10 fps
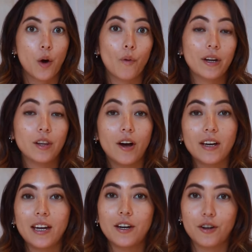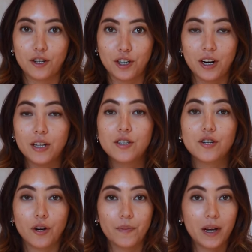When elongated cushion cuts
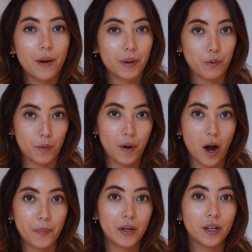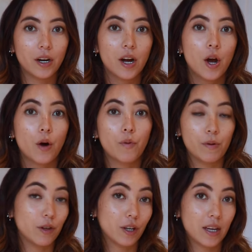started becoming more popular, we
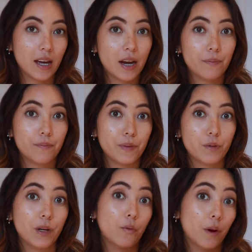were looking at between a